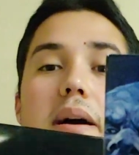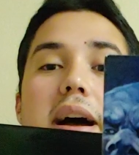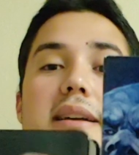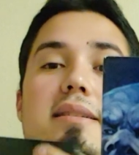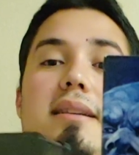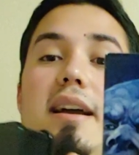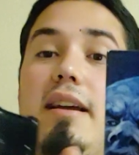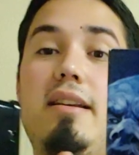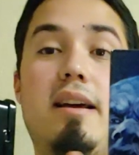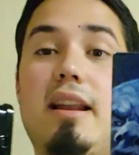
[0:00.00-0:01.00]
I
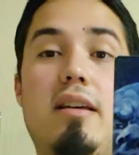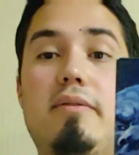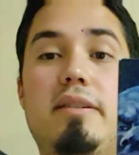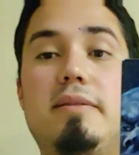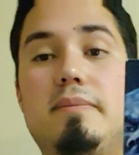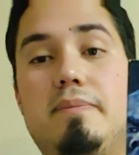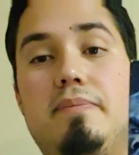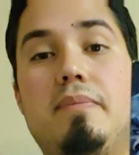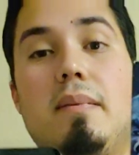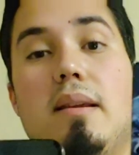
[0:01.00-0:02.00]
love it.
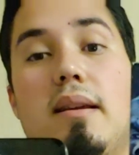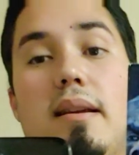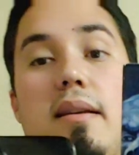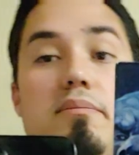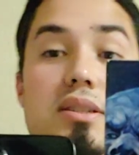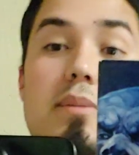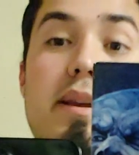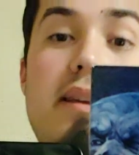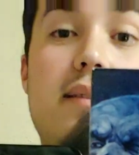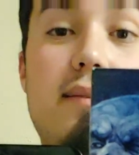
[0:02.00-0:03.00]
See me?
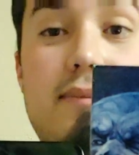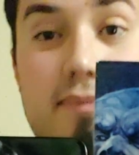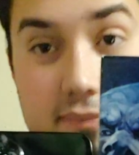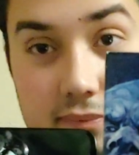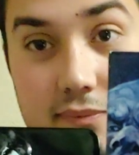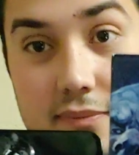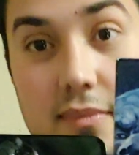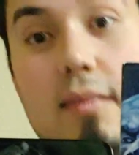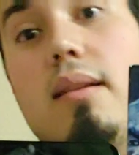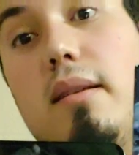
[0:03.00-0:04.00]

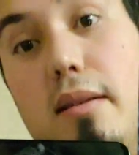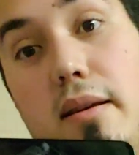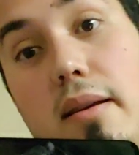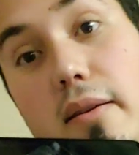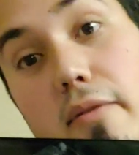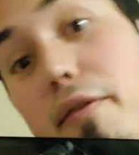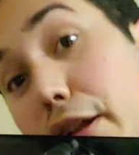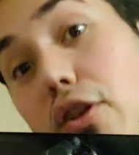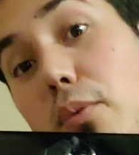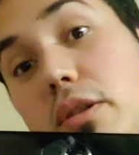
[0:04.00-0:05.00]
Victor was
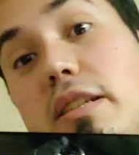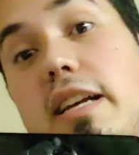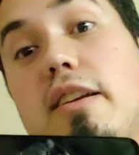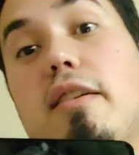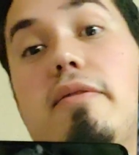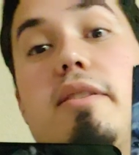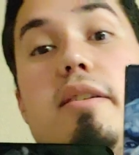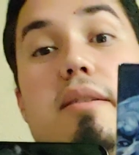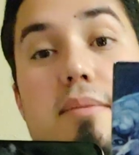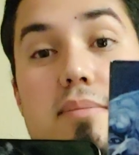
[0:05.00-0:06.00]
sick enough to,
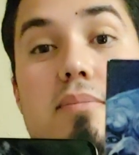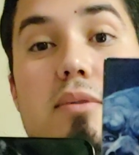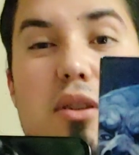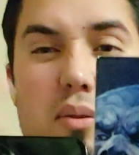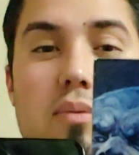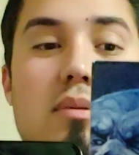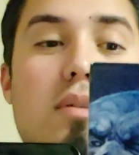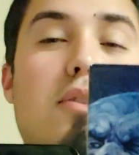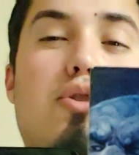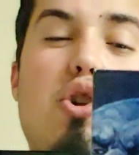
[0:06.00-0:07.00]
throw
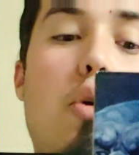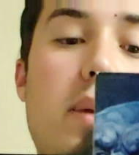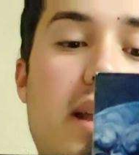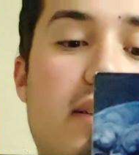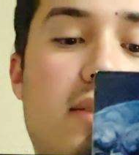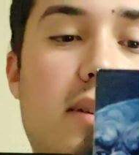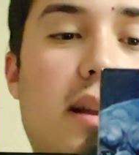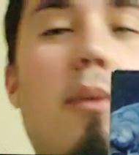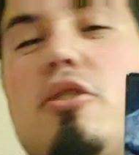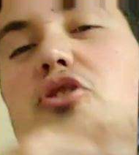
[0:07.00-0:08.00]
me into it. I wasn't
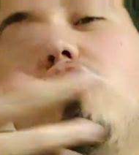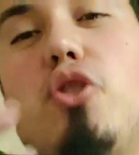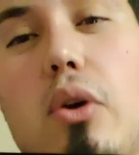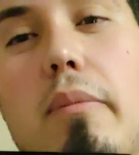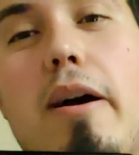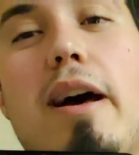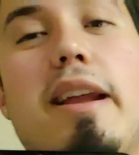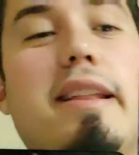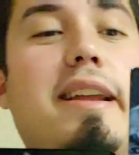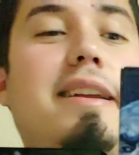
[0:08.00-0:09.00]
sure about it, and then
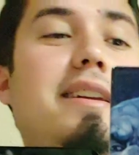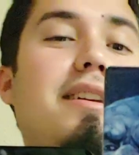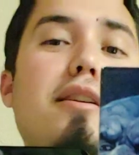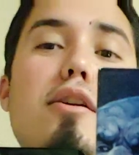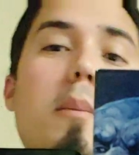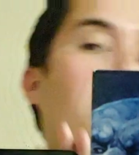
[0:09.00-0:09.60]
he pushed me.